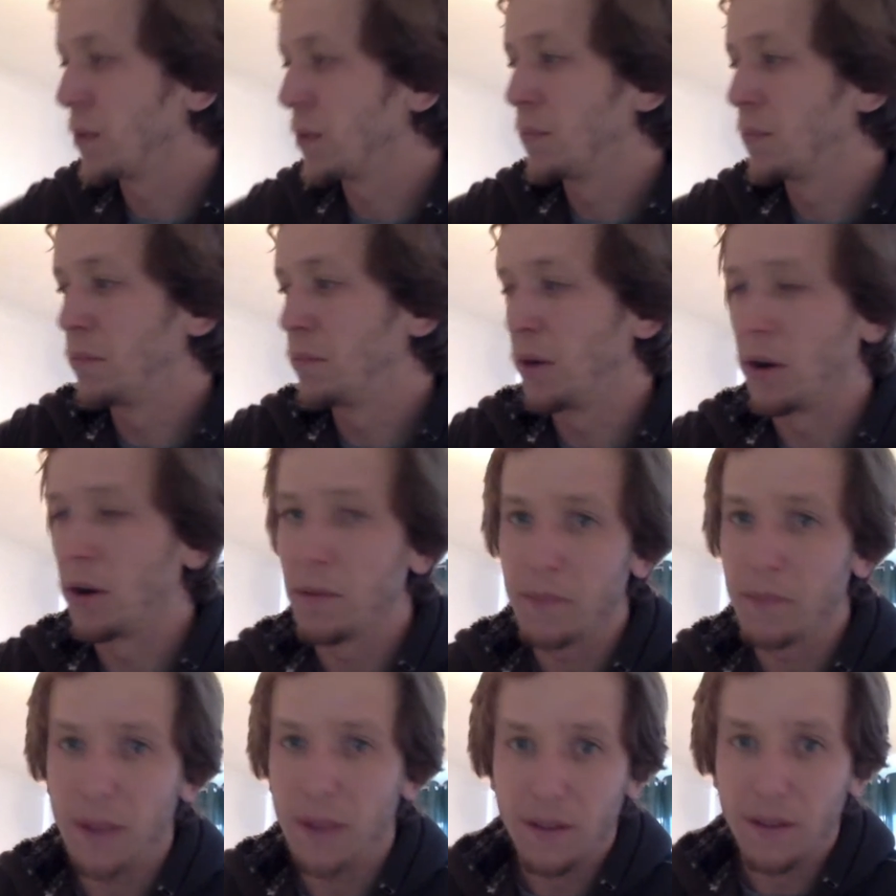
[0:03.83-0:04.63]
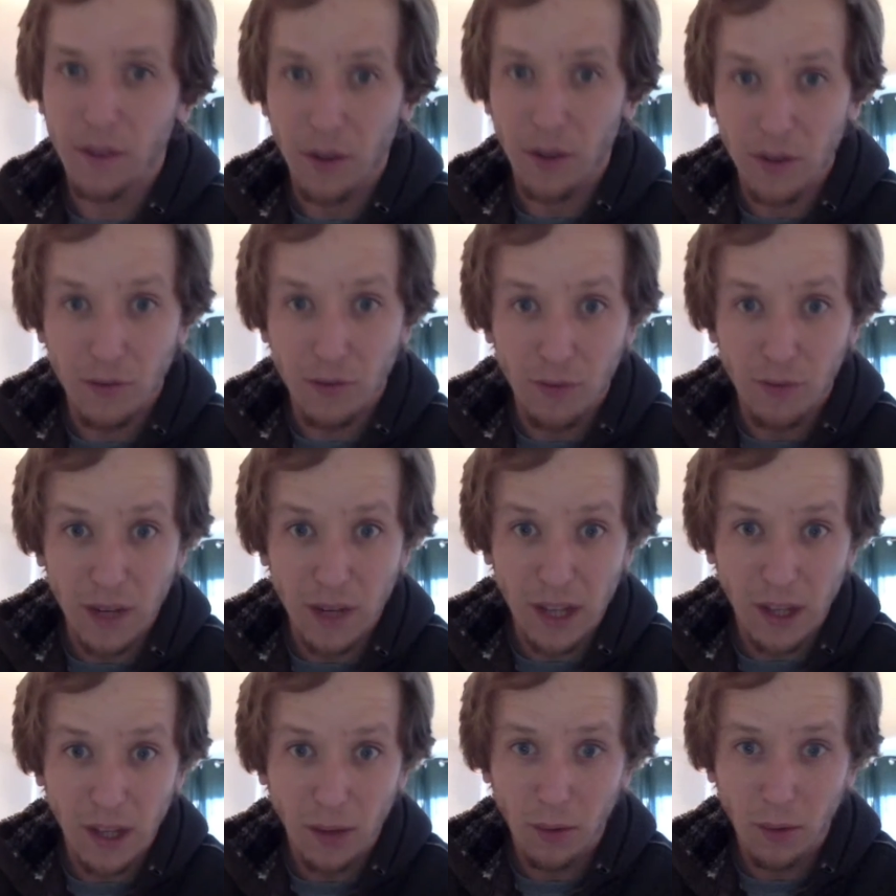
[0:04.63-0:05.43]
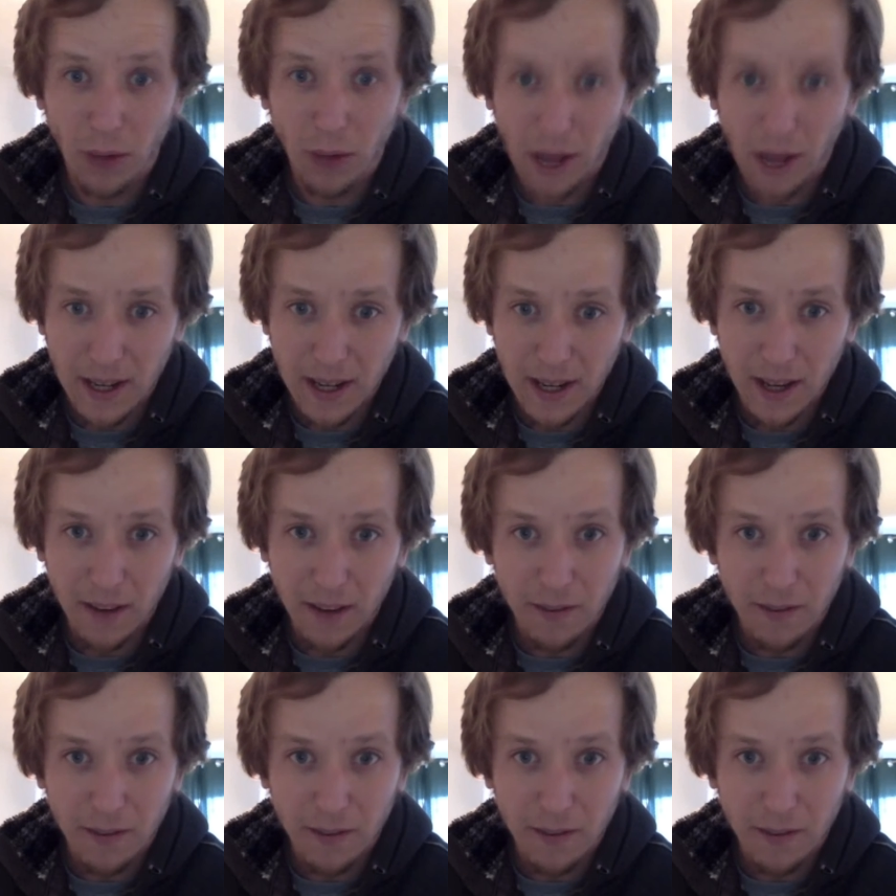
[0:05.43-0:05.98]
but I've got this really cool idea